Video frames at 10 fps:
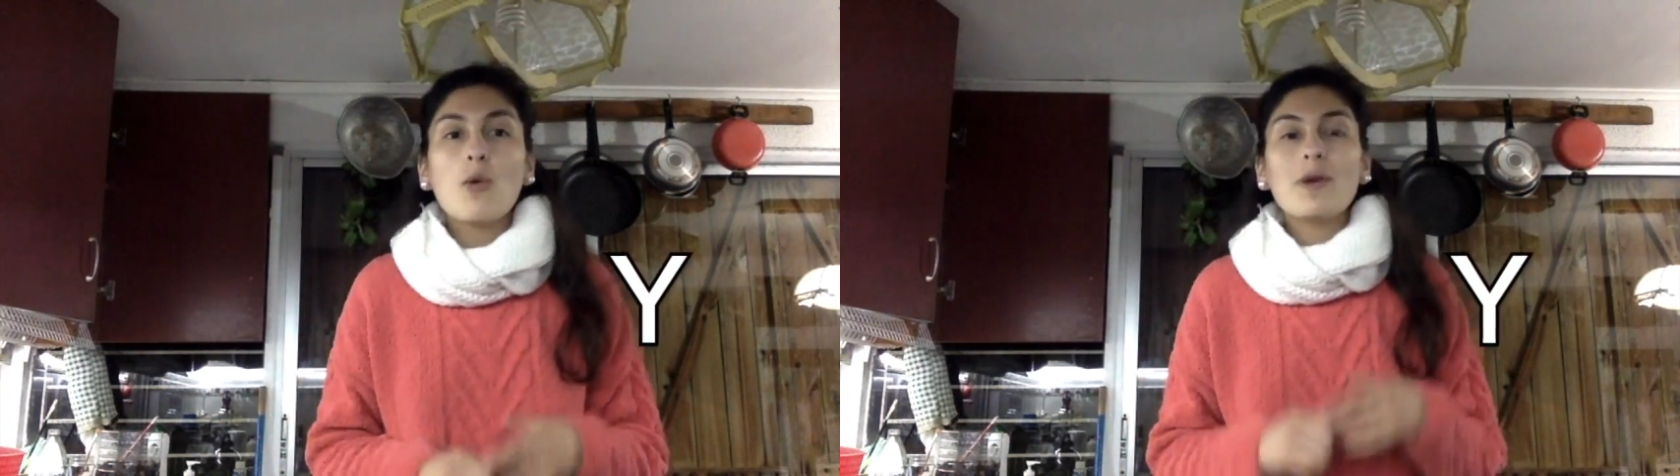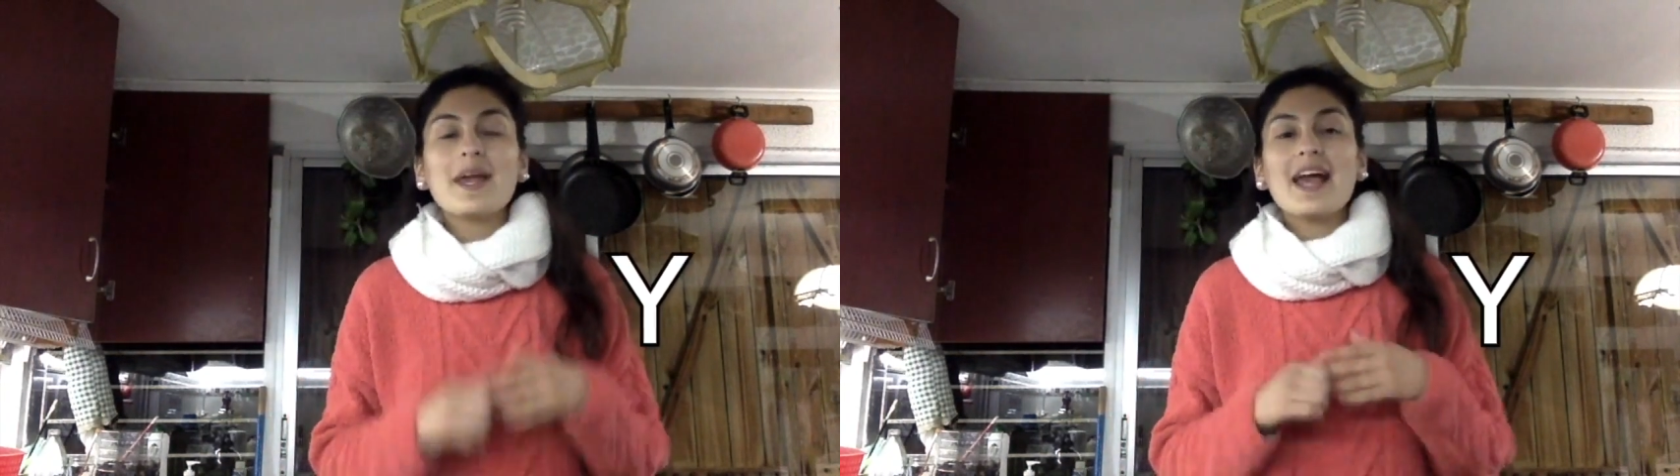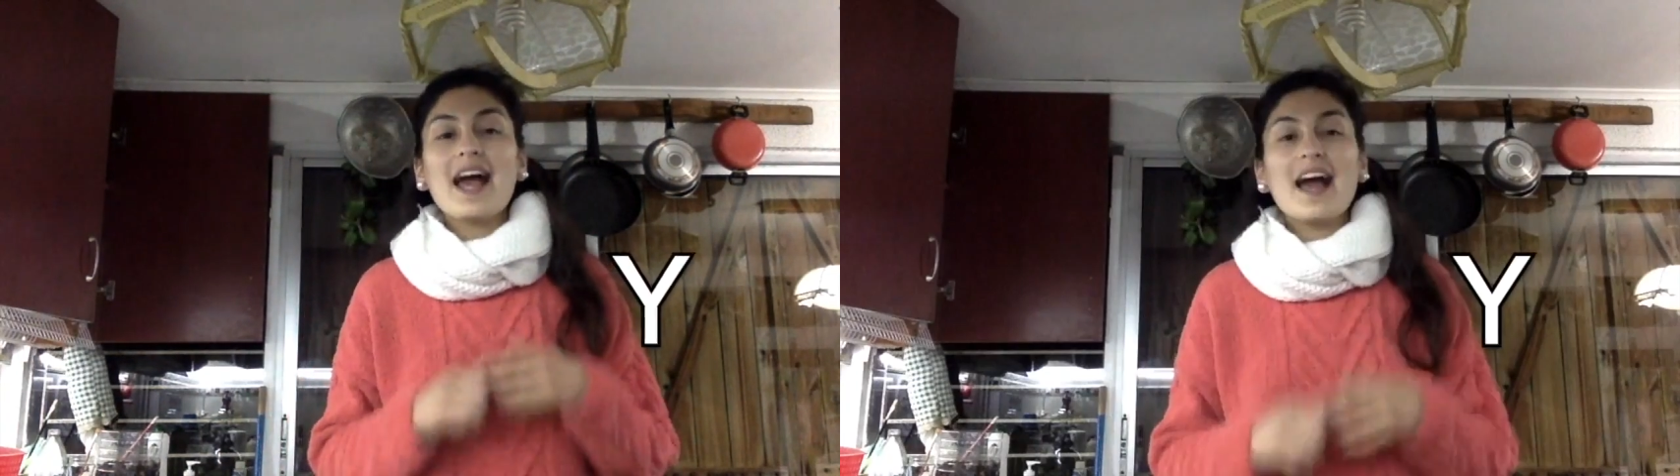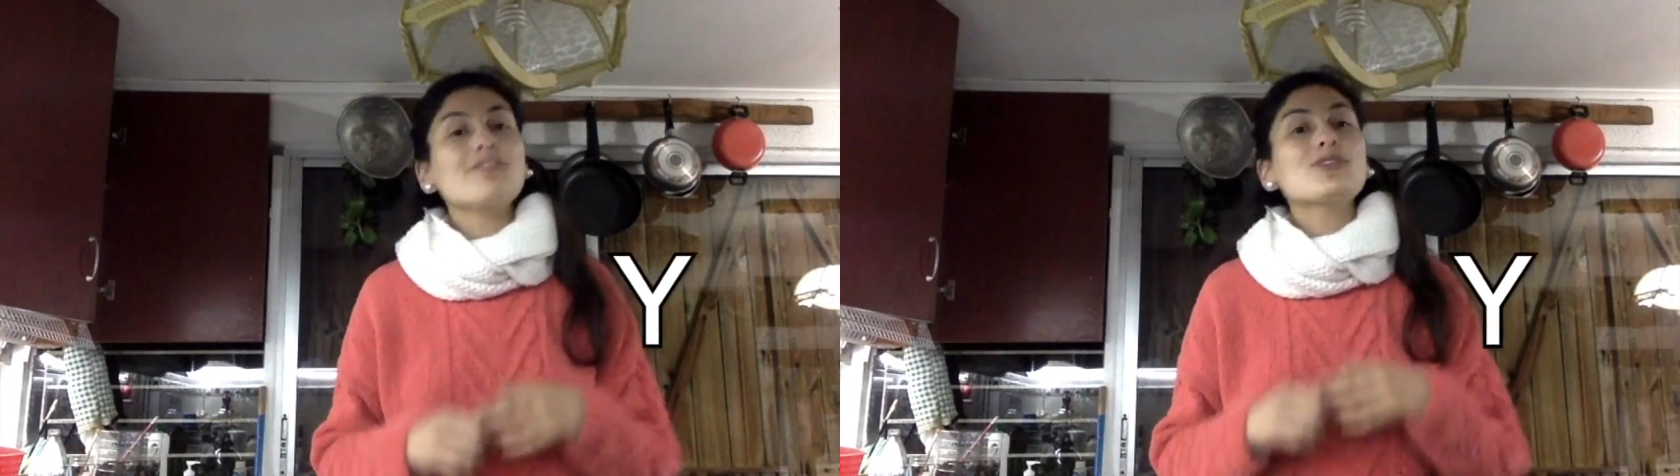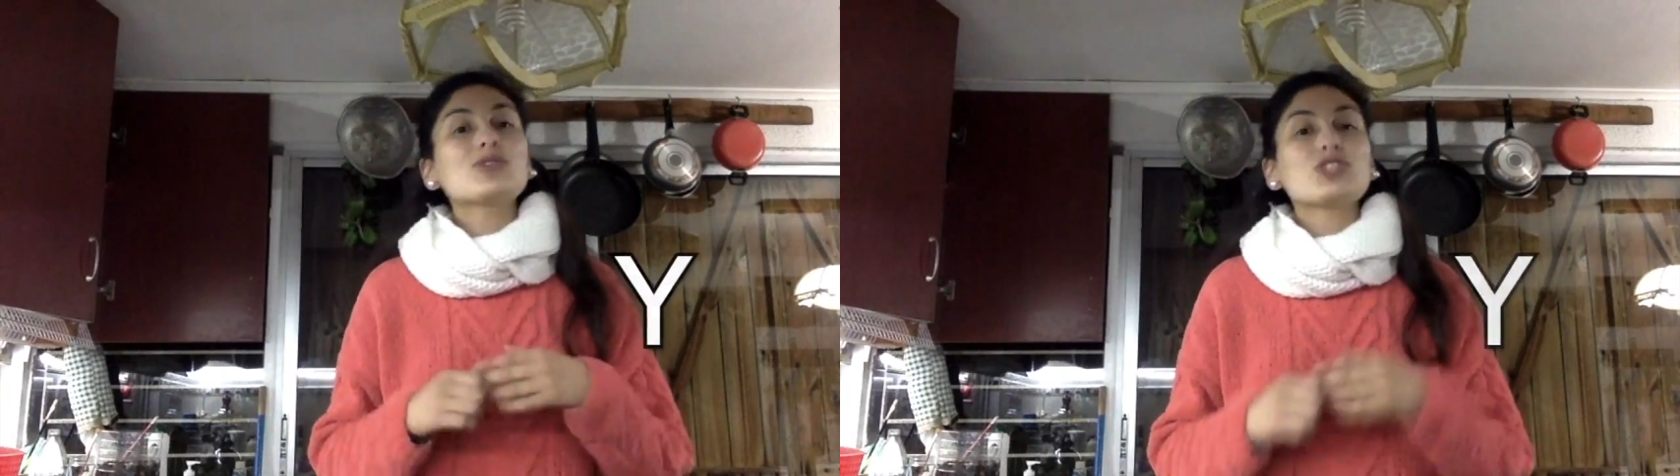we
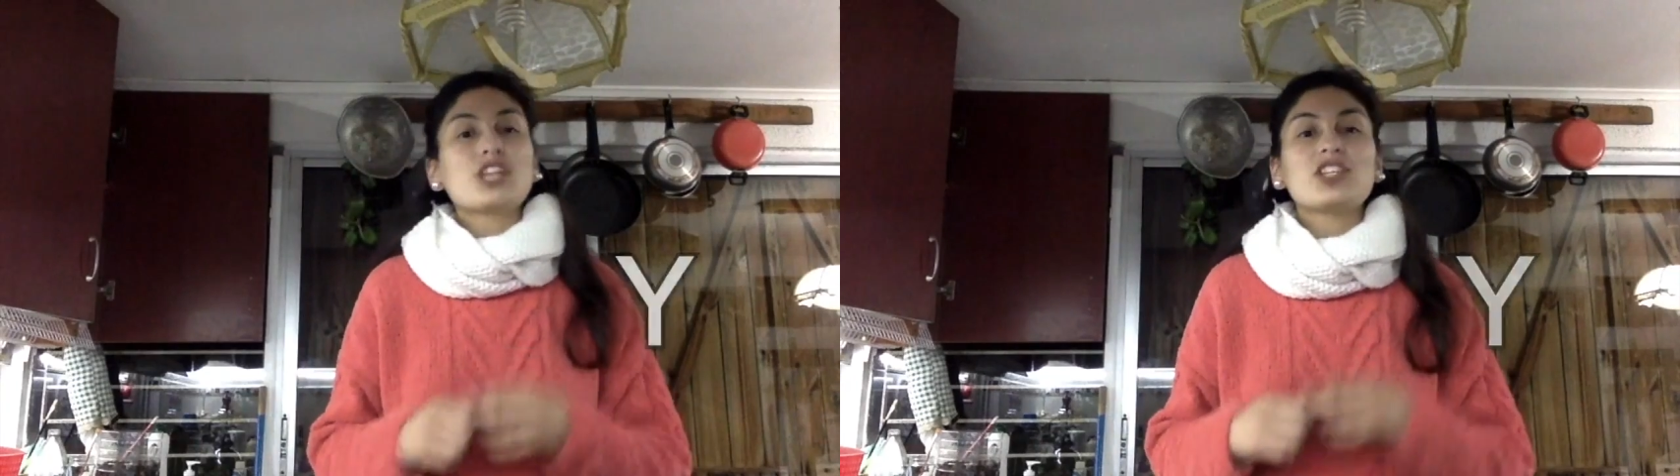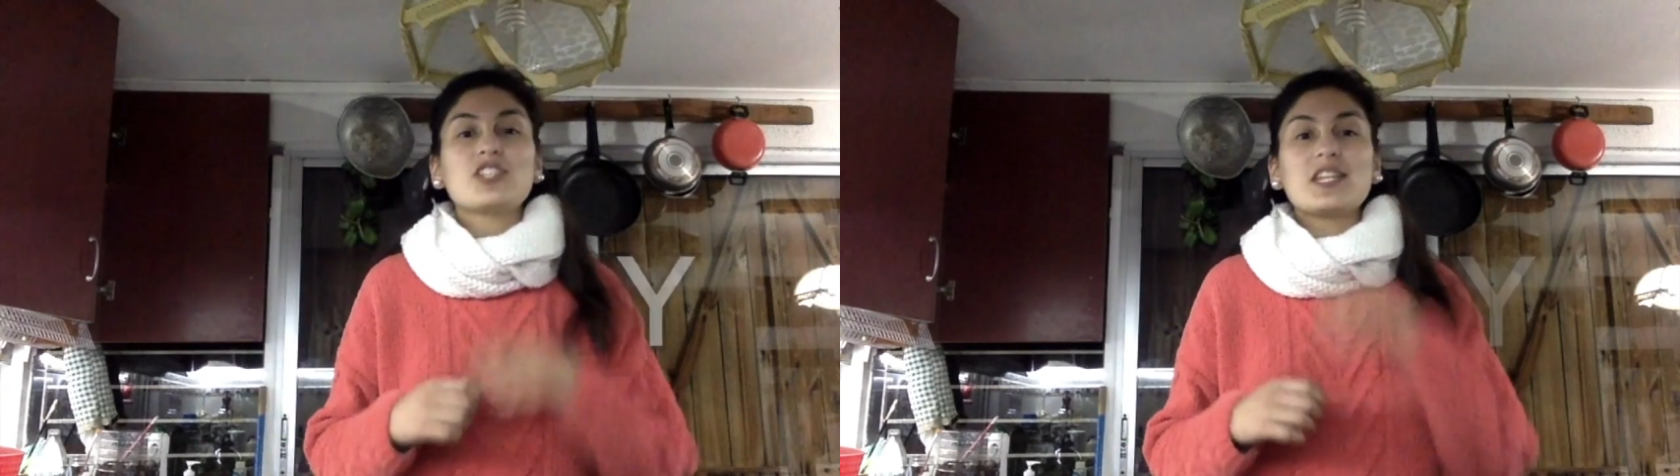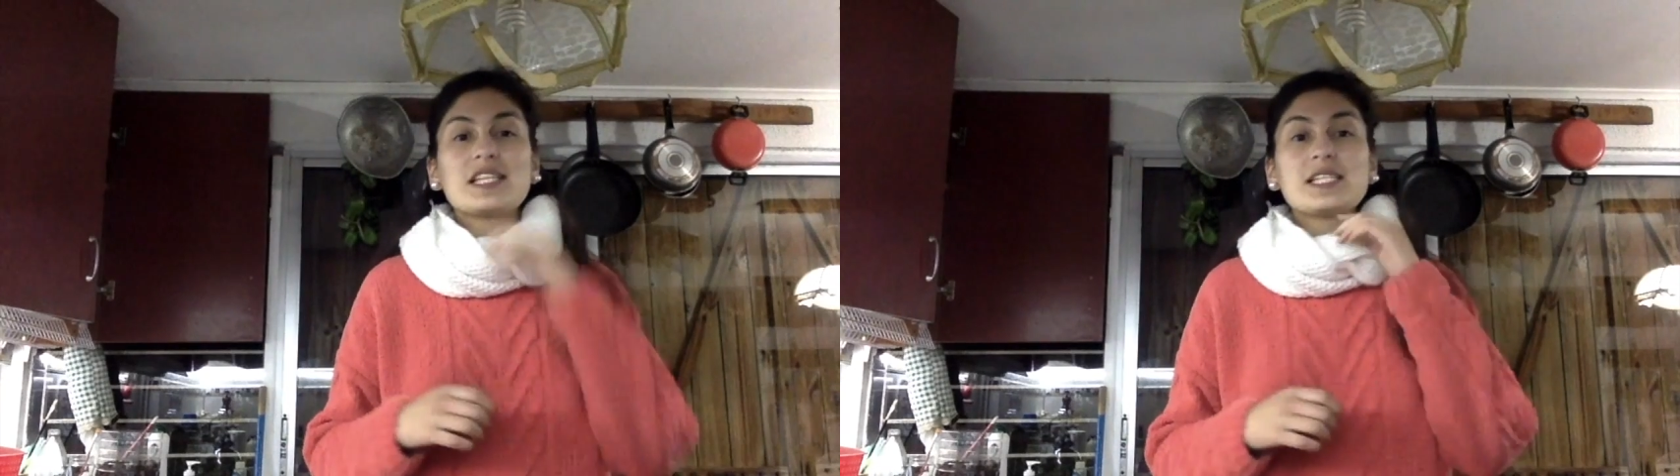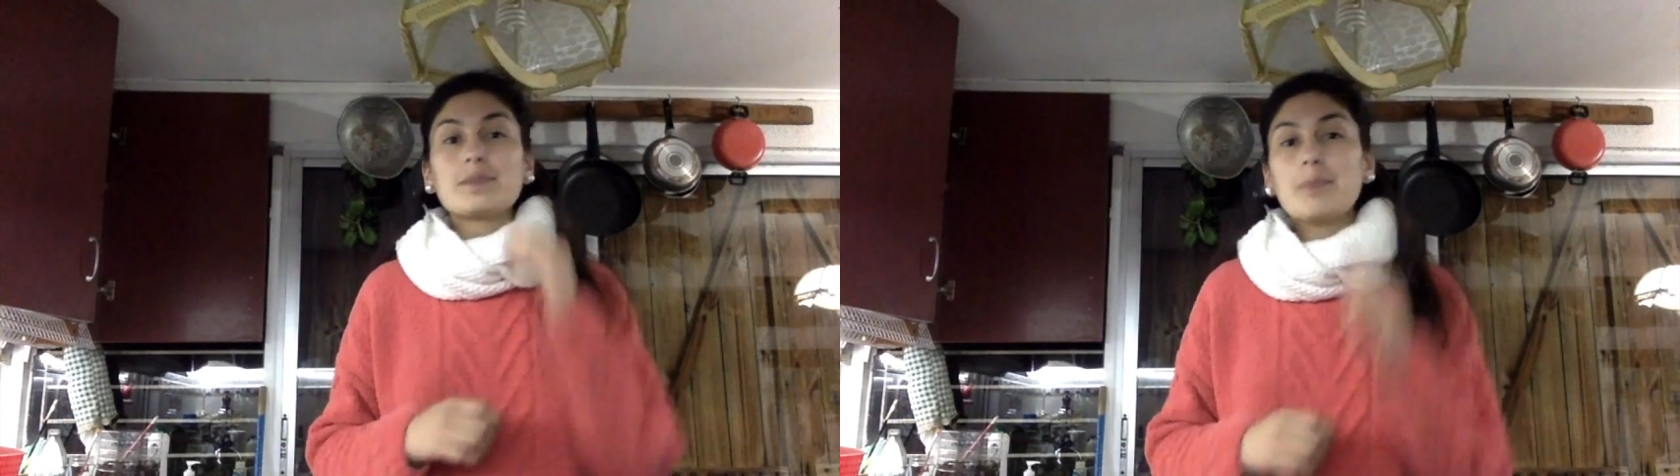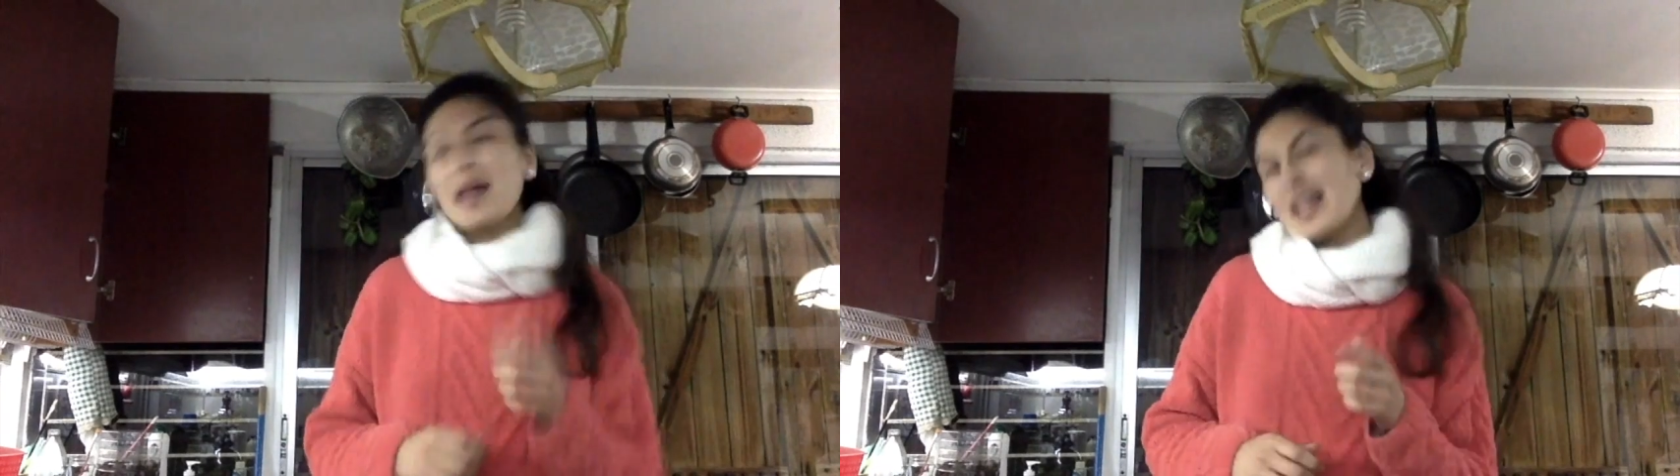have to change the
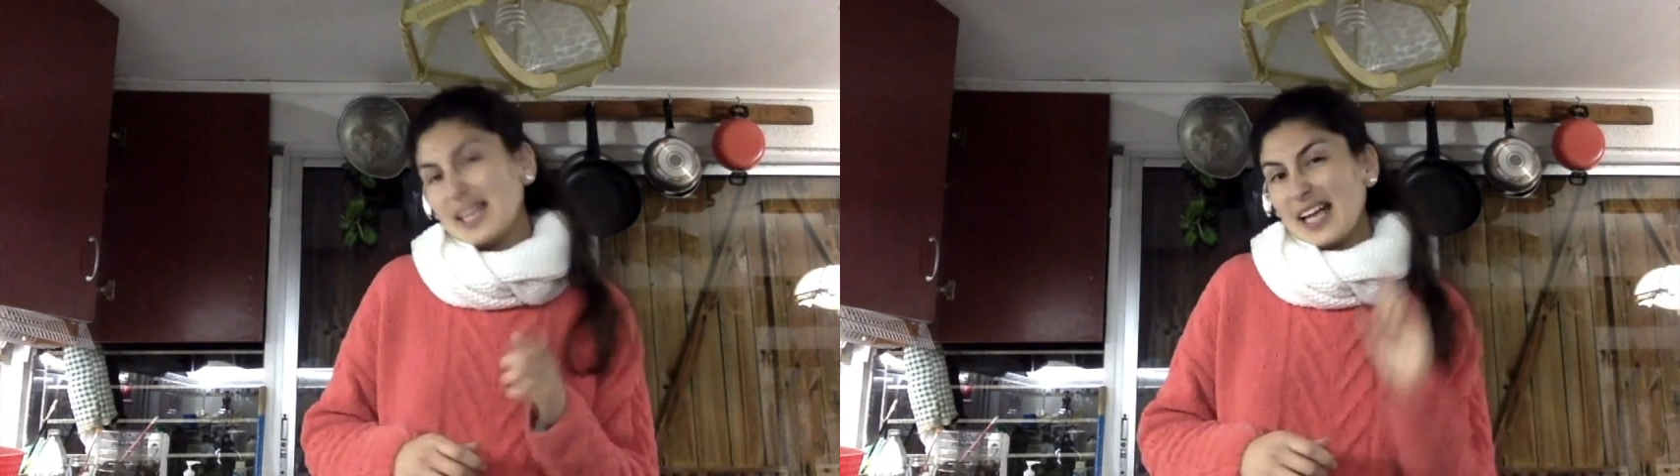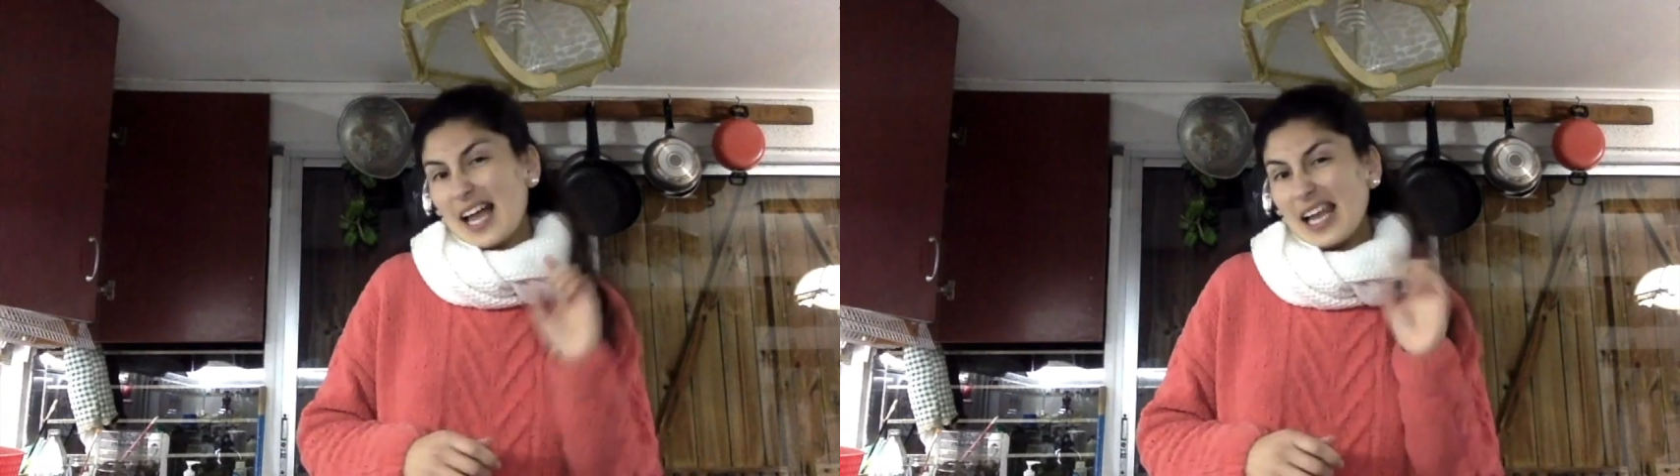spelling